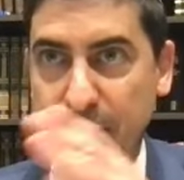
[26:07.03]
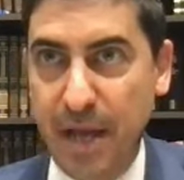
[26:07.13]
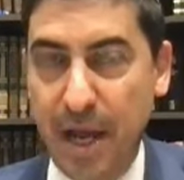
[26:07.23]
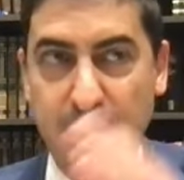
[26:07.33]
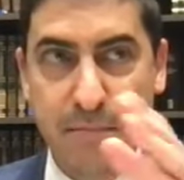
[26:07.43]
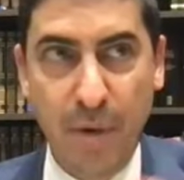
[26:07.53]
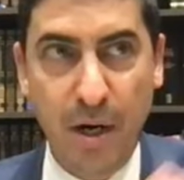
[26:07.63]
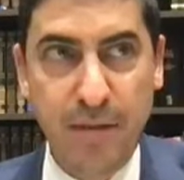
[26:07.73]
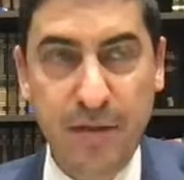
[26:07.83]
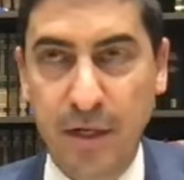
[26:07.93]
Day,
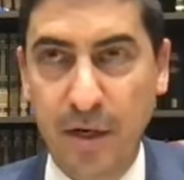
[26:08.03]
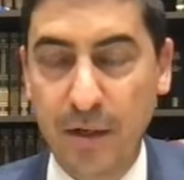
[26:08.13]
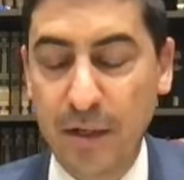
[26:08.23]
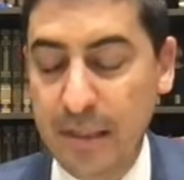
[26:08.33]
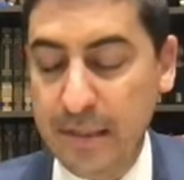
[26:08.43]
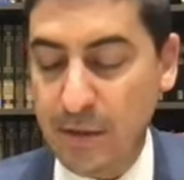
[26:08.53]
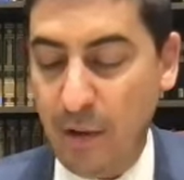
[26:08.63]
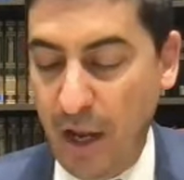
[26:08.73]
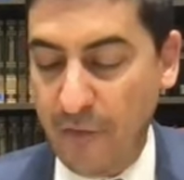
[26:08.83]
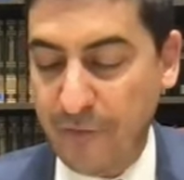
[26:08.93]
month, year. So
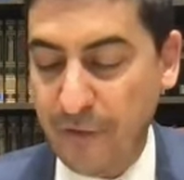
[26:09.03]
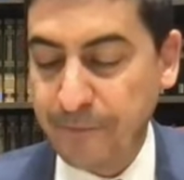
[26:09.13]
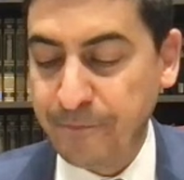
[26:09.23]
if